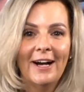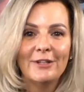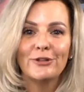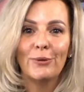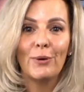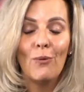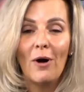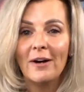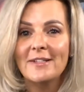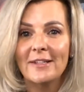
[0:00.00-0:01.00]
So I
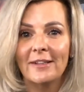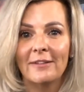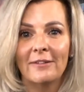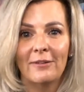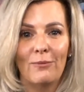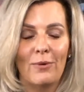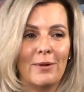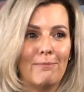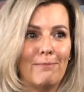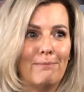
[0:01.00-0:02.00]
walked in with a
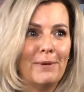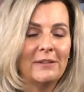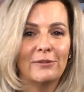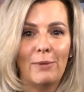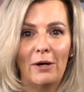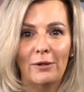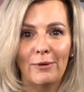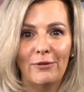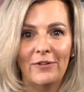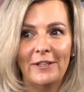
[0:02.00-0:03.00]
big smile on
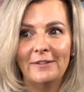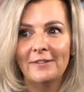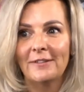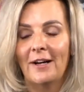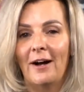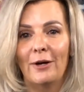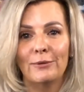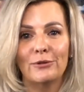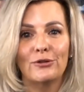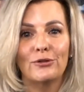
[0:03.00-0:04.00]
my face. I
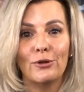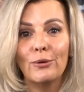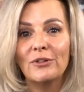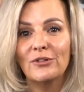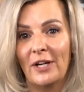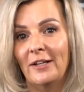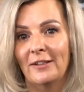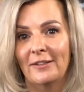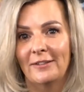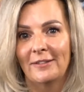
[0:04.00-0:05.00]
was so
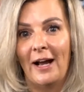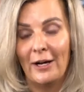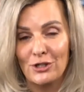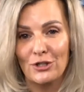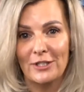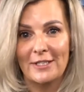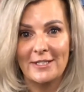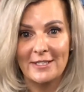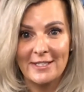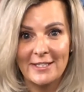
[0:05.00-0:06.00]
excited, actually,
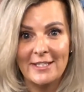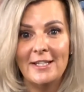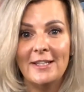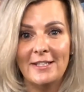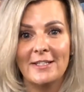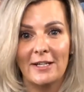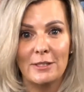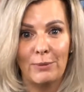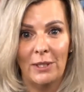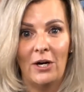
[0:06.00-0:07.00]
to see these
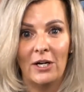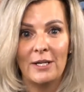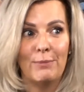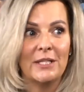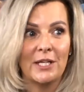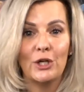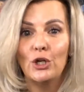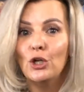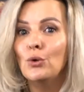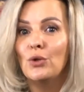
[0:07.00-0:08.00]
guys play hockey, because I
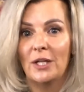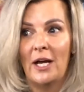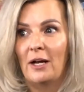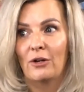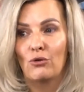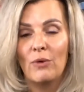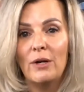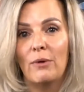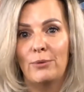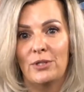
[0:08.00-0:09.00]
knew they had a
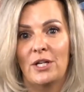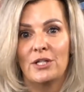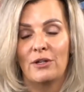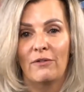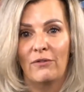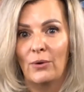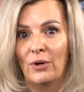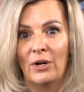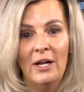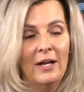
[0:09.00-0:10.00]
great reputation
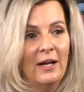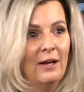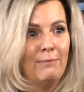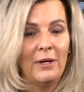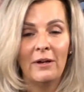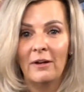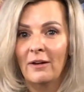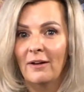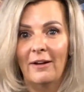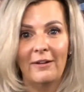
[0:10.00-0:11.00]
for being
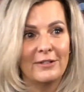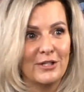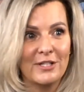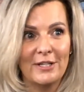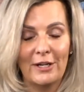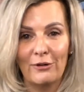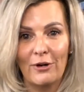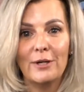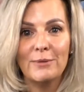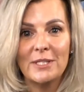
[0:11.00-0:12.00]
just
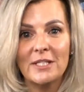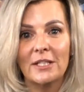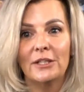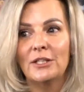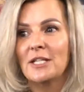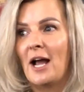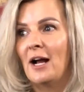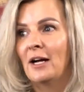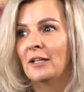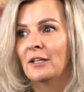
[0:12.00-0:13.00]
incredibly skilled
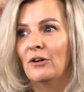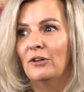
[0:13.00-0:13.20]
and,